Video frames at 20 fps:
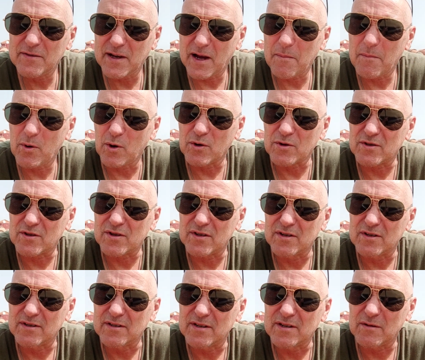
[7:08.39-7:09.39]
that
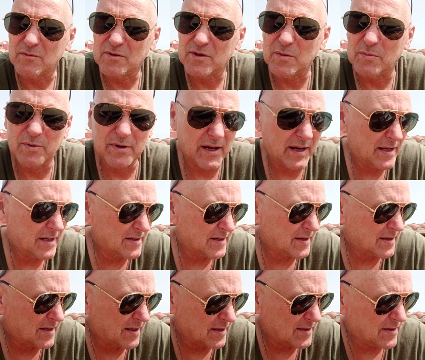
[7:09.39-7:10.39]
much, you know,
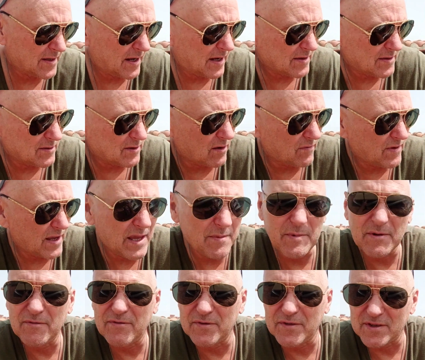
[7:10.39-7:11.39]
surprisingly. I started off
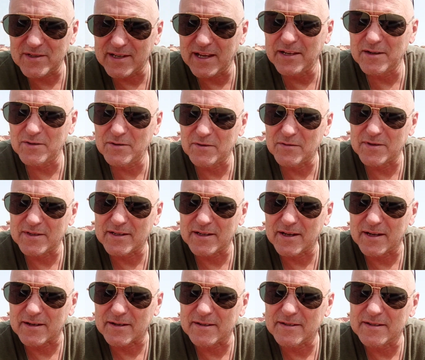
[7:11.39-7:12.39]
aiming for the centre of the
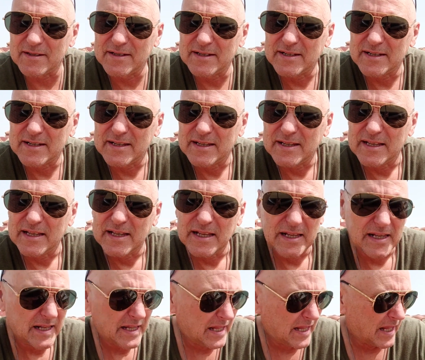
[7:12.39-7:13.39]
target
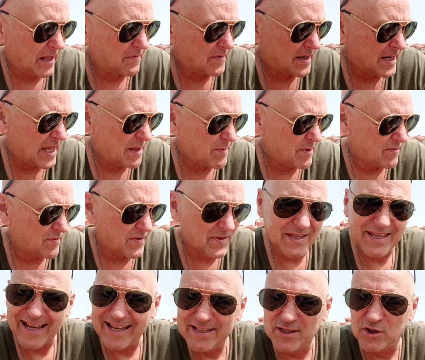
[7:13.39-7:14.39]
and then aiming for
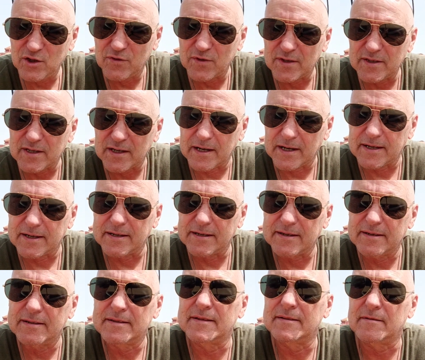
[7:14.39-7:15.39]
the edge of the target
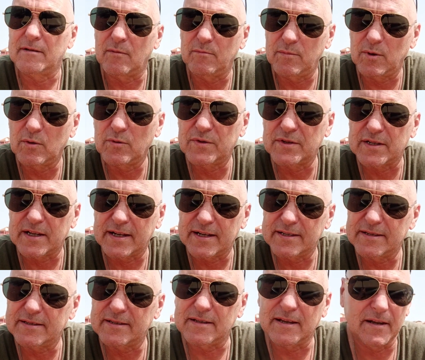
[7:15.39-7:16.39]
on both
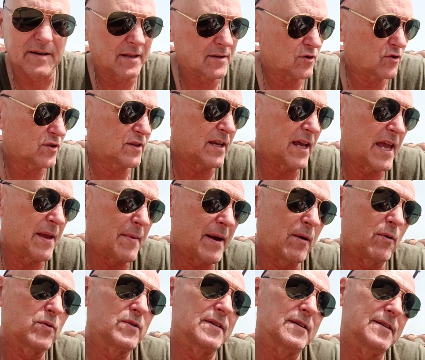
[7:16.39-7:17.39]
sides, and I just came
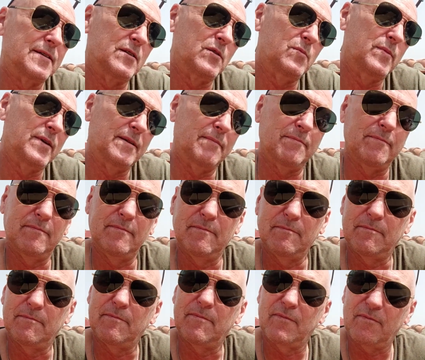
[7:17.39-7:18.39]
out a little bit
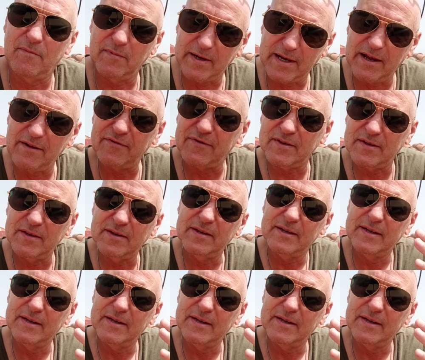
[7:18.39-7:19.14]
left.